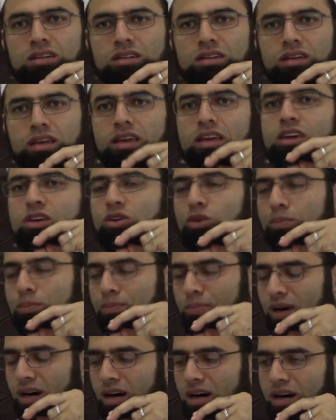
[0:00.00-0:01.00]
He
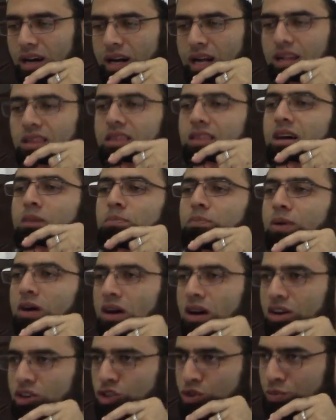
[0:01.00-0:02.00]
compiled the
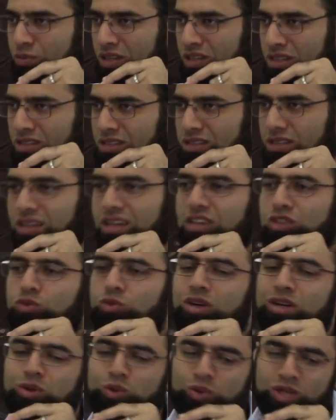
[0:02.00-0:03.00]
parchments that
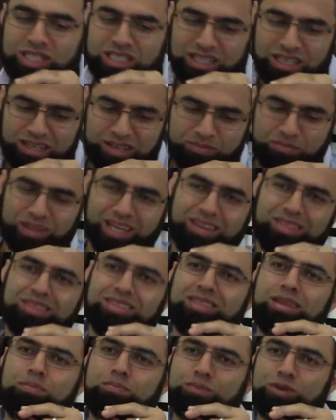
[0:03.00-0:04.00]
were written in
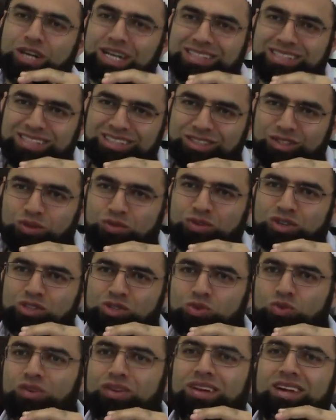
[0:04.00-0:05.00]
the presence of
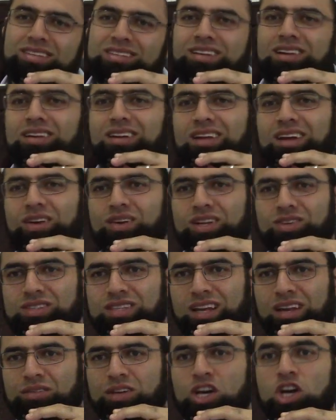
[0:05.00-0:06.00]
Rasulullah.
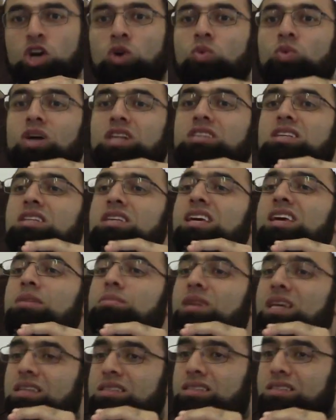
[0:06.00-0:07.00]
What did he
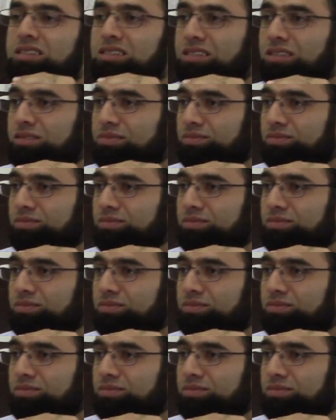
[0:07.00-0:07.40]
miss?